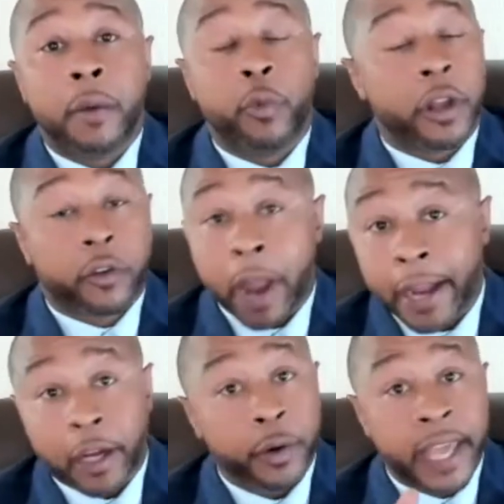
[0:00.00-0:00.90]
with crack
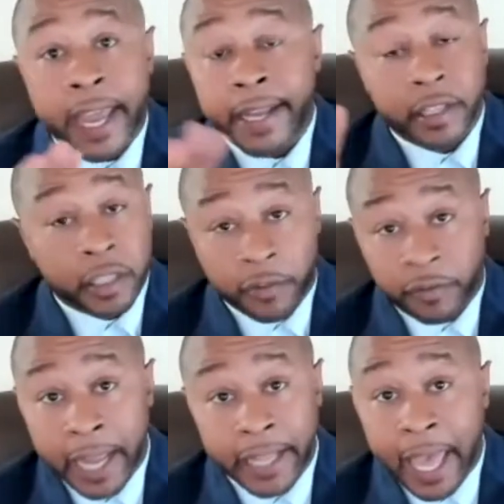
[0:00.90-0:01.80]
cocaine and stuff
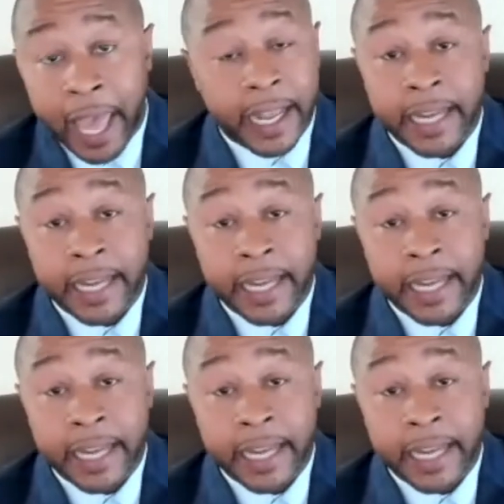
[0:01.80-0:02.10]
like that,